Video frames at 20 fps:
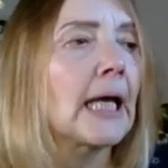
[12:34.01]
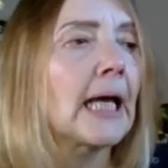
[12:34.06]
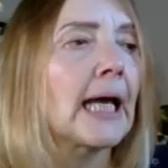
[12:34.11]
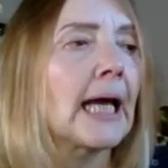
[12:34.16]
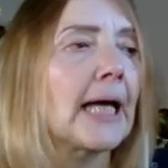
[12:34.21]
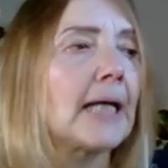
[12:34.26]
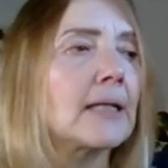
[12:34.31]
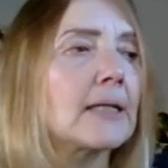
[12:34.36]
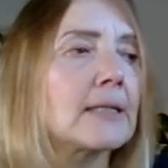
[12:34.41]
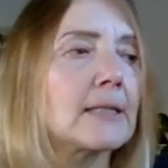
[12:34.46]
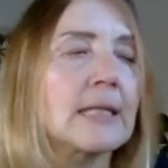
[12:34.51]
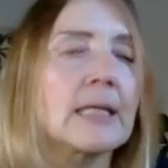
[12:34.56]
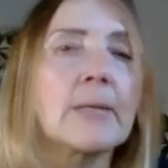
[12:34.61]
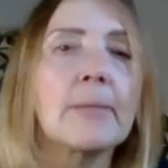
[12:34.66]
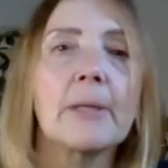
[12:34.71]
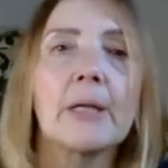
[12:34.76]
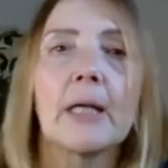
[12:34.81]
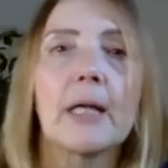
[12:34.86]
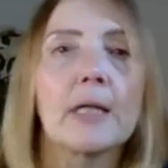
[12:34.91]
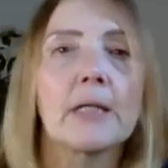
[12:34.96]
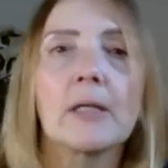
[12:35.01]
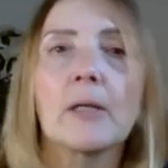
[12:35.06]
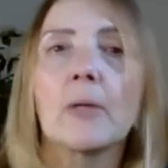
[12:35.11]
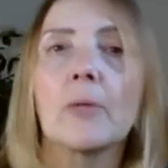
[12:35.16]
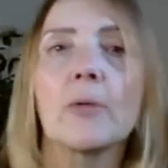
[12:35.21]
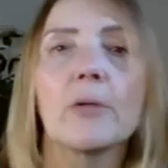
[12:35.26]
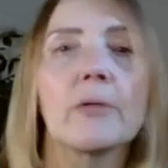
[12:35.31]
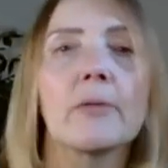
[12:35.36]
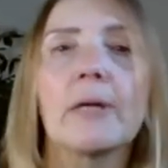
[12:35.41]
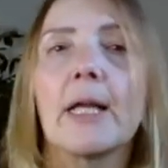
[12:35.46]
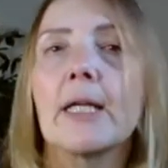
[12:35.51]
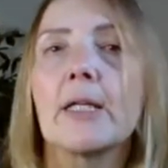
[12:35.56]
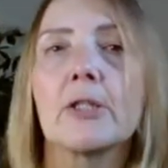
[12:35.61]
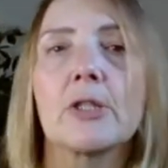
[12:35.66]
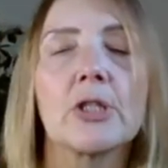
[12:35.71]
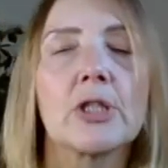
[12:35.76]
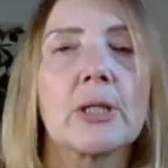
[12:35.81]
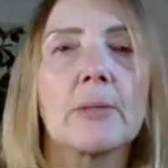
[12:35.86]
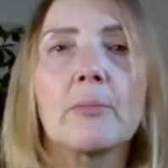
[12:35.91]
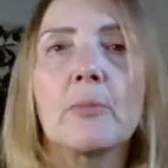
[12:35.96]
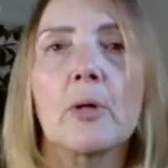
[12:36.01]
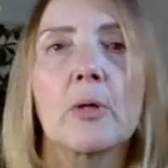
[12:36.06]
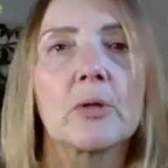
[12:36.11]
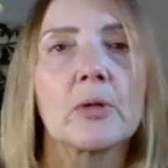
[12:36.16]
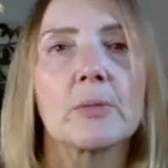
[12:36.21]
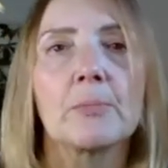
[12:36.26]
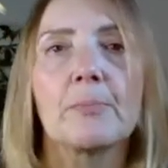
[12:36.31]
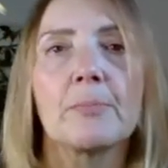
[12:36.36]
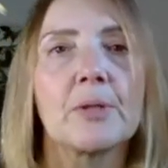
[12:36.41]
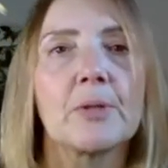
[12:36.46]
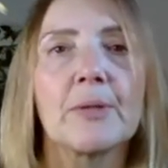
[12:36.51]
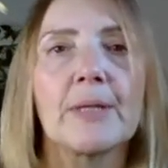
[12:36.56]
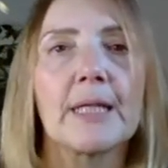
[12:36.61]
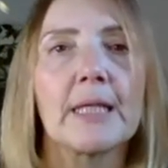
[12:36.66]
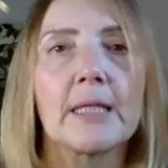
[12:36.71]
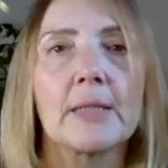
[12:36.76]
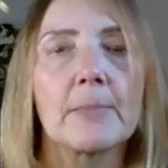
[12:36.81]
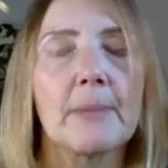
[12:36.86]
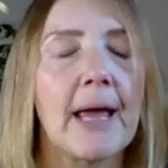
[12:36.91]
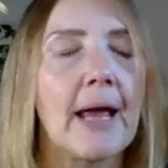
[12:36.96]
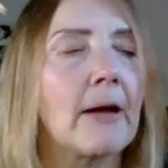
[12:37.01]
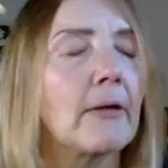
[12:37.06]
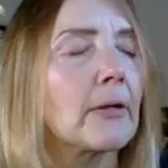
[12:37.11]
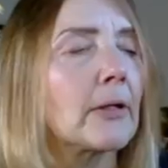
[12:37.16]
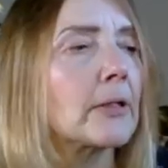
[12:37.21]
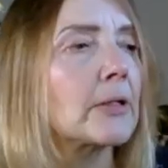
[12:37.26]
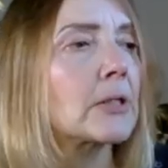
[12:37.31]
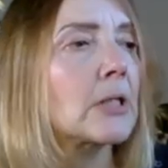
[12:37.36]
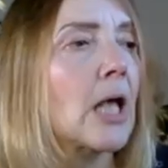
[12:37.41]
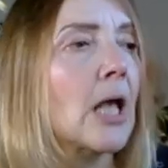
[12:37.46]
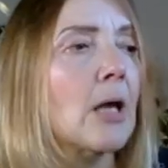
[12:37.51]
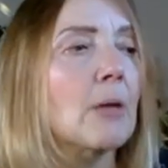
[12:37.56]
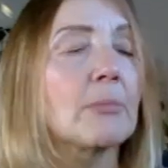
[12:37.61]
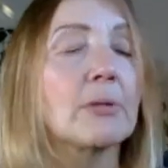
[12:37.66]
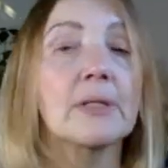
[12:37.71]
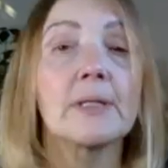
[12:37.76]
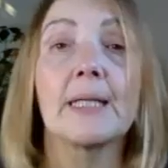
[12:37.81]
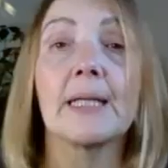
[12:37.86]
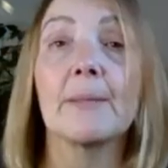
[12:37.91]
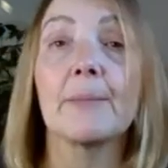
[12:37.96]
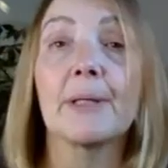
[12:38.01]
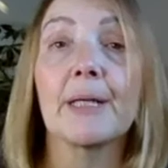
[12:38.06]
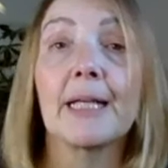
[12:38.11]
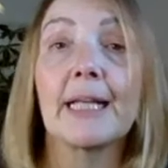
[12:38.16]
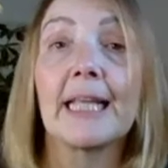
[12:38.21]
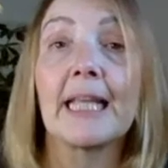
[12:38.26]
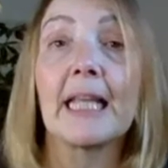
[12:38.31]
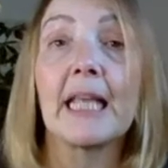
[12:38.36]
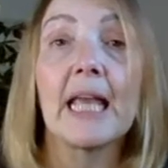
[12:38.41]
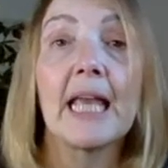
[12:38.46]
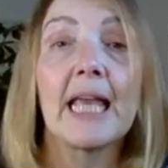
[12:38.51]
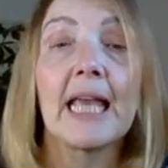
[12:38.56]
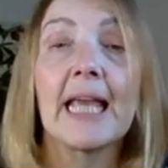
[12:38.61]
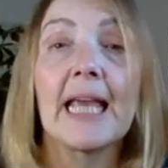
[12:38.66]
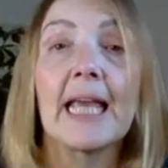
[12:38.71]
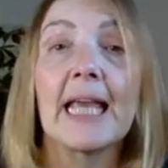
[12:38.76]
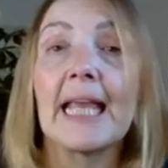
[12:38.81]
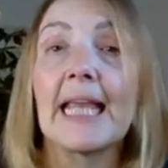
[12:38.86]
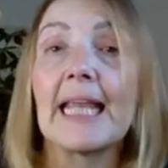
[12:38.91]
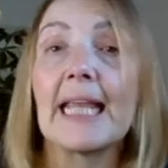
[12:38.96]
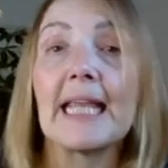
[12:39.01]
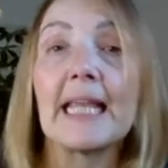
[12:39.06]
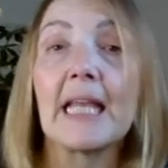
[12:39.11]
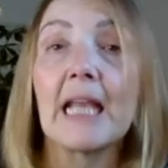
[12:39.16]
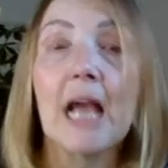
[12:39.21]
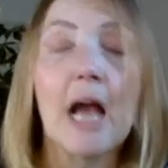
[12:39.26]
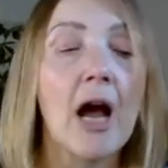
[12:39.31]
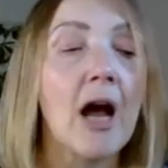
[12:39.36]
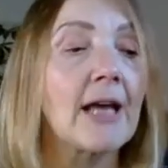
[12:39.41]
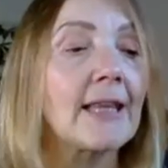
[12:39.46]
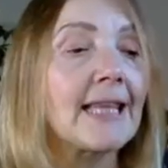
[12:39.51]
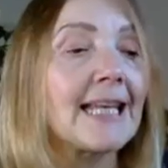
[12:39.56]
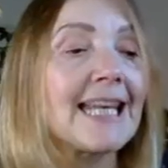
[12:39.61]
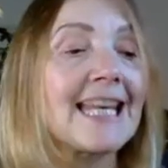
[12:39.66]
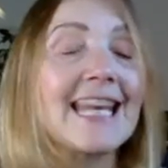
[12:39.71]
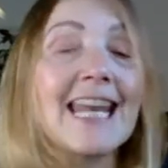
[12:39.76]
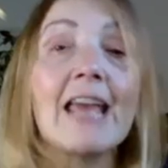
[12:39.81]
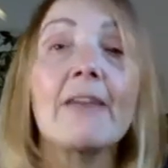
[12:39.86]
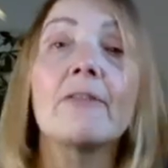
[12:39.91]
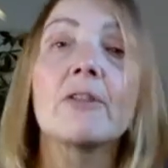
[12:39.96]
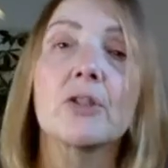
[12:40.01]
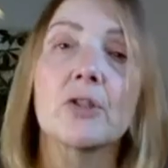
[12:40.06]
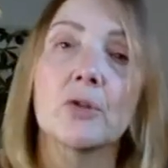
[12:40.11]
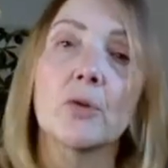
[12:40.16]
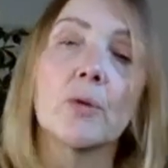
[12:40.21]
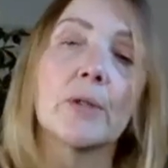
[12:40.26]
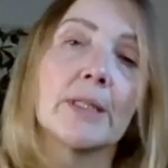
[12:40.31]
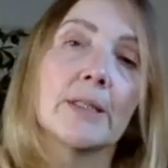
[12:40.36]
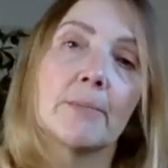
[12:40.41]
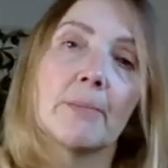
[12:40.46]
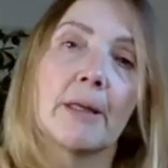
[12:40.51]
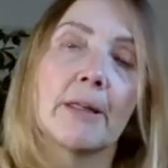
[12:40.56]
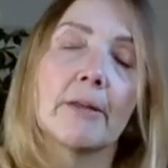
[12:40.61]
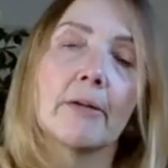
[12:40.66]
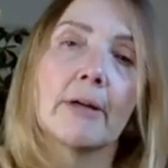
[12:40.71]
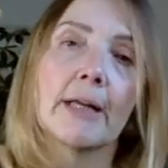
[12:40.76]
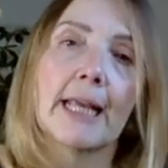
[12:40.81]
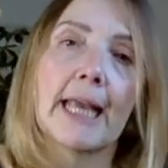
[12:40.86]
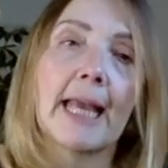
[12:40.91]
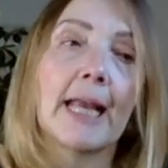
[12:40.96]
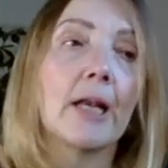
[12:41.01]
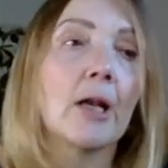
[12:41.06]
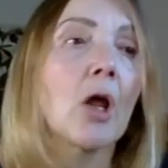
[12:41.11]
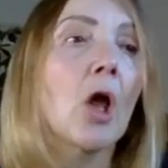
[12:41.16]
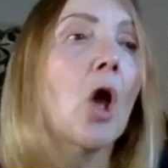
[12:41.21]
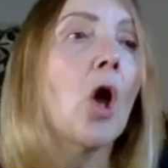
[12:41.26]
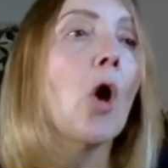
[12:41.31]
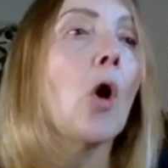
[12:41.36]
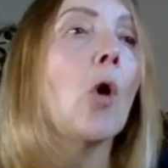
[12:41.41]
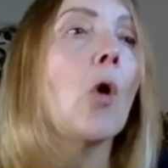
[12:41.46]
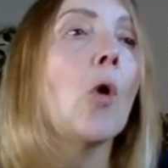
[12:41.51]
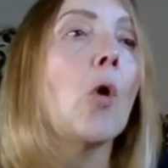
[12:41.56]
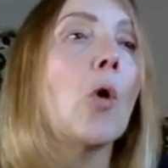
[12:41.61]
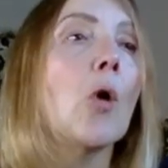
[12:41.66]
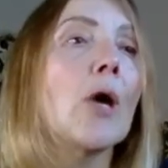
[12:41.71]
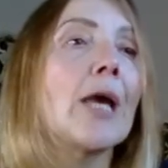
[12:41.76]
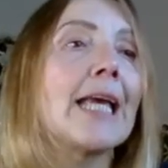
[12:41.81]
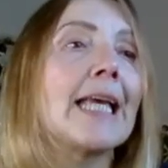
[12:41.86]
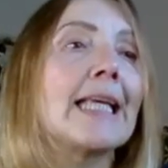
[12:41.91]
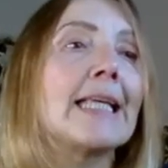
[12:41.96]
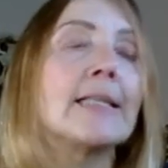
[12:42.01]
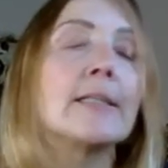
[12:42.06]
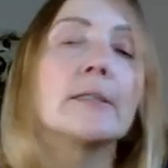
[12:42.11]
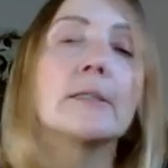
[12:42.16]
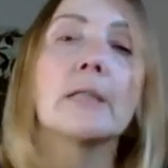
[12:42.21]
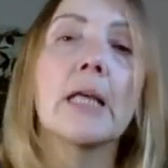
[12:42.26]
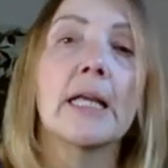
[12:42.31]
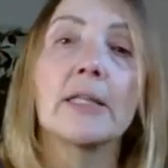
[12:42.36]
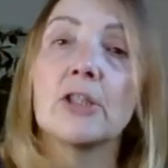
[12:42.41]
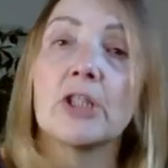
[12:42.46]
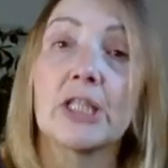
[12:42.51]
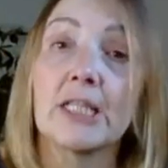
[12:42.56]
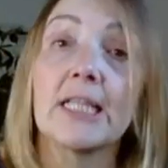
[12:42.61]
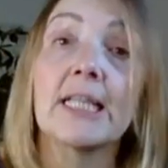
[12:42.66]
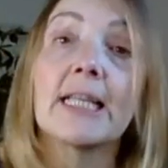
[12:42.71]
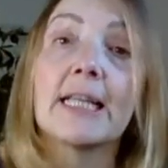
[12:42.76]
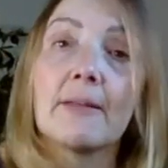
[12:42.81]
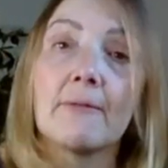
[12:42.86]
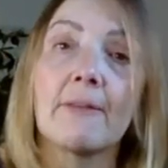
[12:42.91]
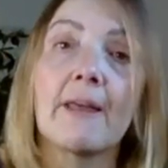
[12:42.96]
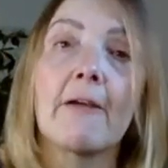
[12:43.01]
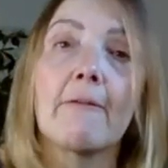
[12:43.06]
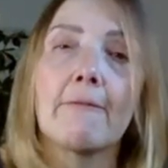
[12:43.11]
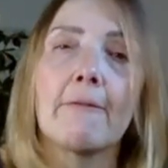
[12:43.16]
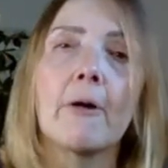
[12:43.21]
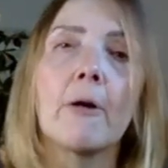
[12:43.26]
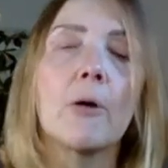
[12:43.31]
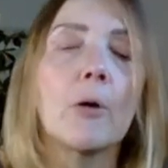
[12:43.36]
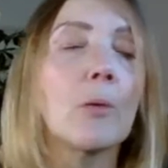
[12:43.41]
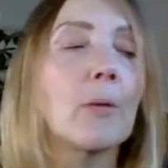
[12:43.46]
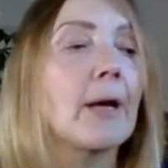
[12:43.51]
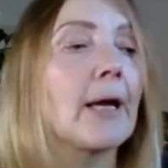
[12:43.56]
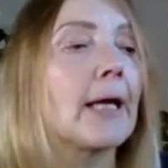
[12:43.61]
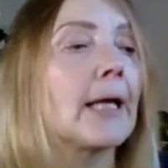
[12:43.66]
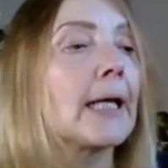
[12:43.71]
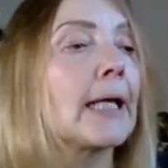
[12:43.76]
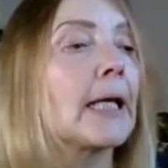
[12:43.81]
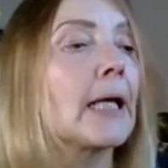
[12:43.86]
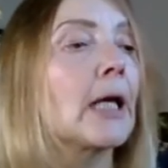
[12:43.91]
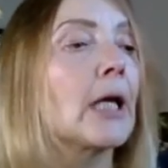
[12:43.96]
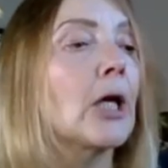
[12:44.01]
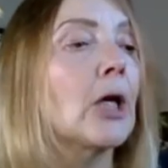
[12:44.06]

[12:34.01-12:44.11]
And seemingly, I don't know what the relationship was between his parents, but seemingly he either never saw his mother again, or and she didn't live that far away,